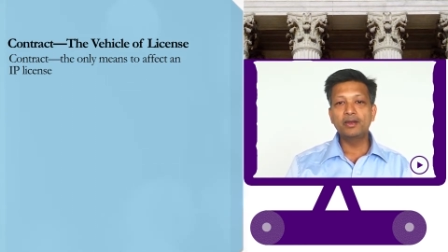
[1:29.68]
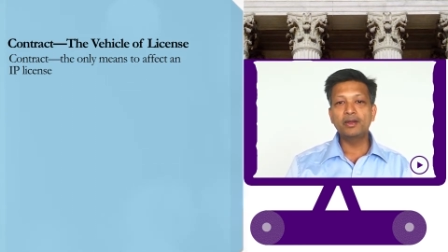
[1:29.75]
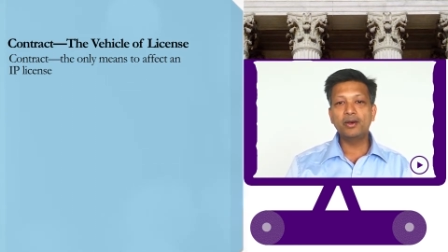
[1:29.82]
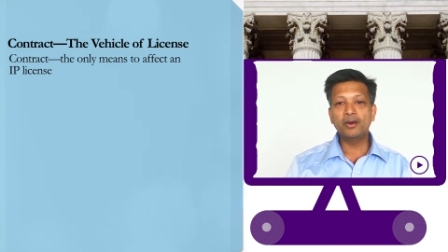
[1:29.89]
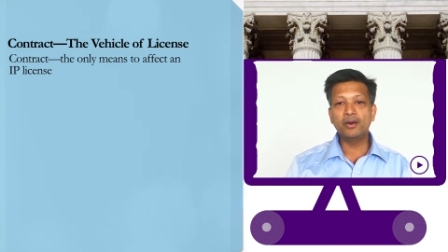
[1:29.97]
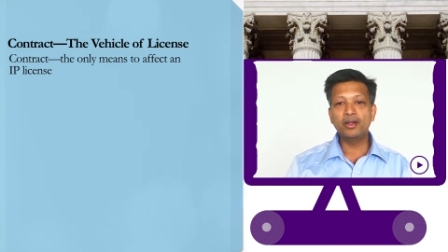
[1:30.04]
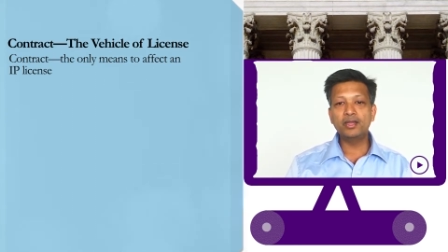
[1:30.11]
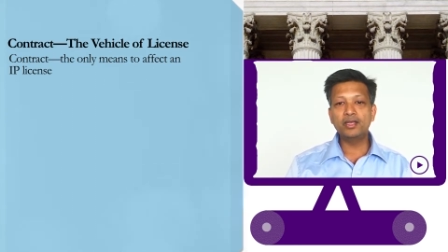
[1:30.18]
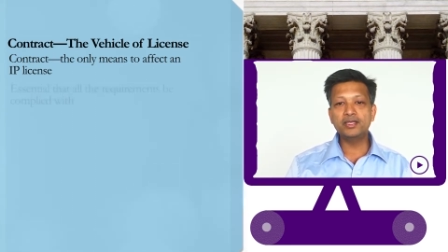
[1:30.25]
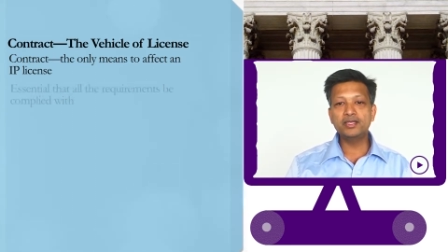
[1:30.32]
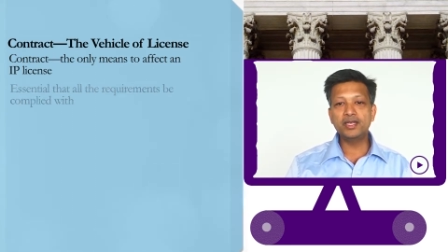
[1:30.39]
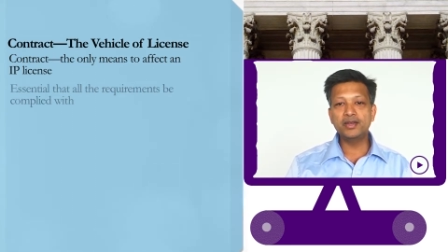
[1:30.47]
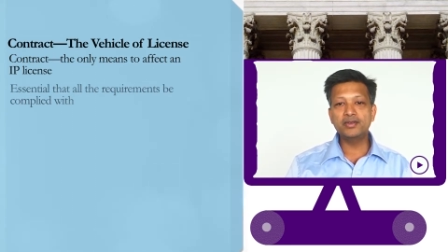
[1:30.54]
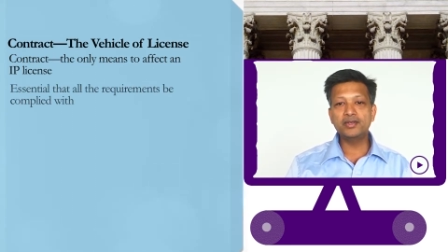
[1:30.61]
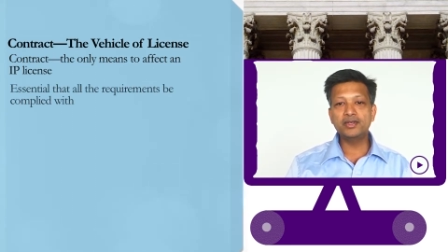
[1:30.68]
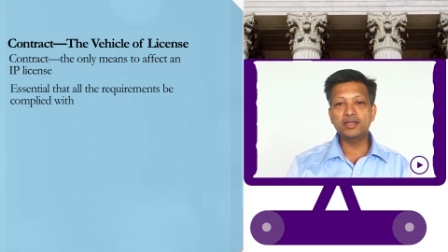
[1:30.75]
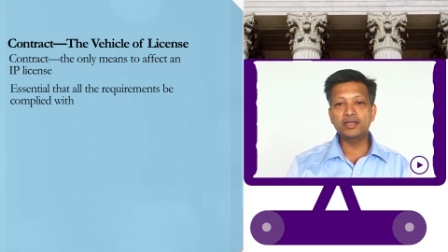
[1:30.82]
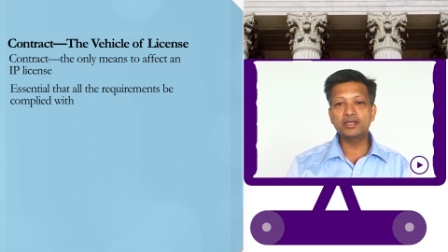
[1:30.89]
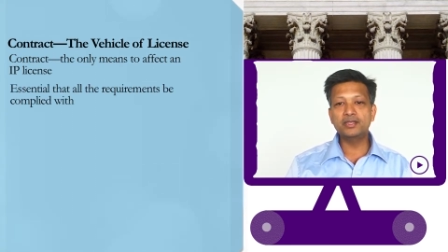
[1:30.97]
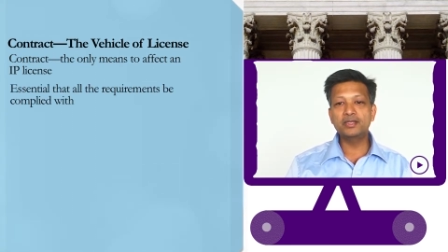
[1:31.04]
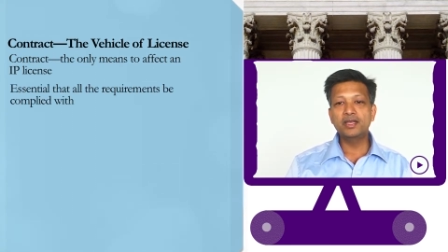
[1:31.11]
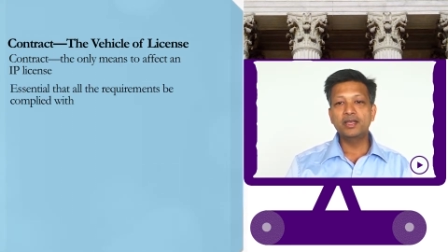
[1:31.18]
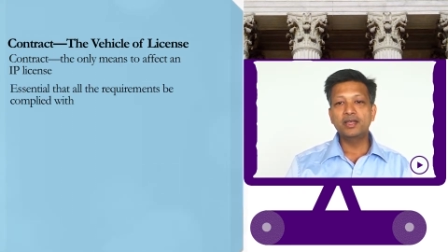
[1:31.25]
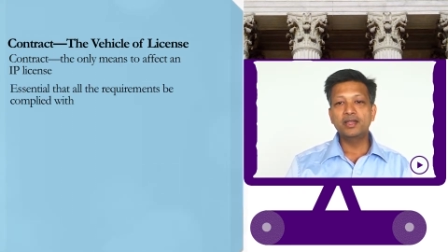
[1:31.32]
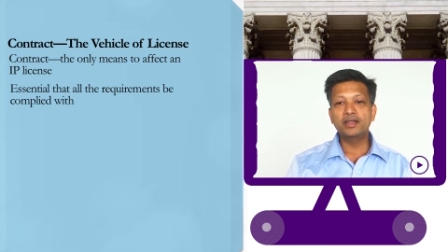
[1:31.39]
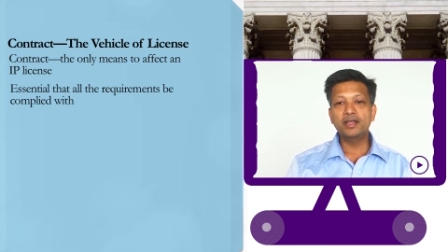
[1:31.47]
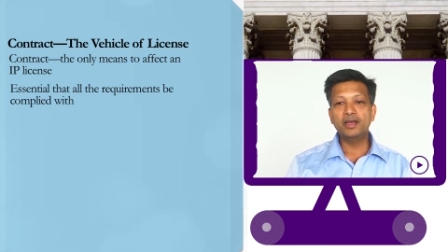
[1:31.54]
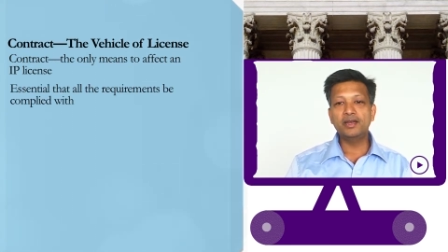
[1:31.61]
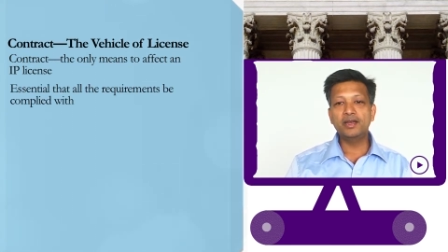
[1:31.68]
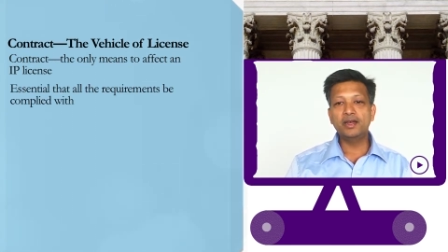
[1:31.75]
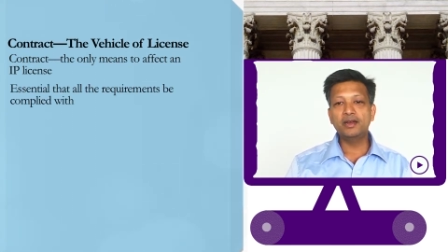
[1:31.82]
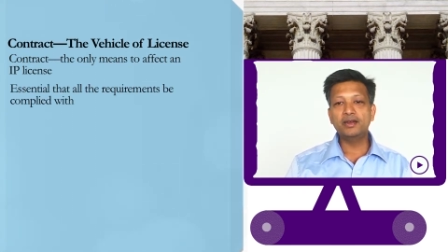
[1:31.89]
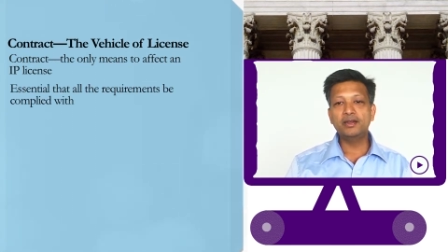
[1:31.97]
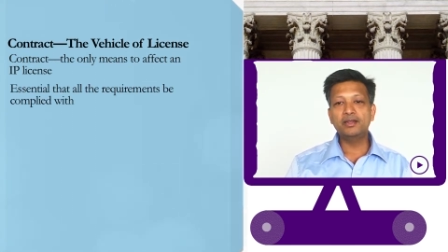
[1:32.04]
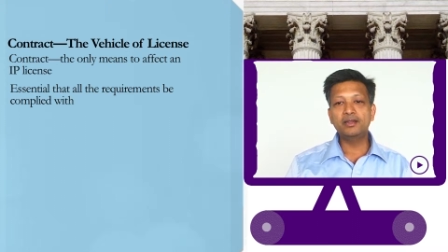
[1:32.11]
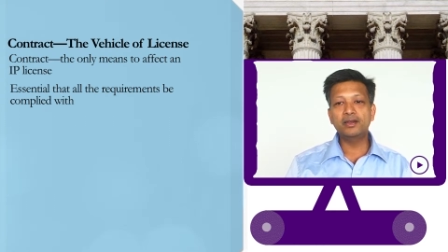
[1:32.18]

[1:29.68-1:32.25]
Now, all the essentials that are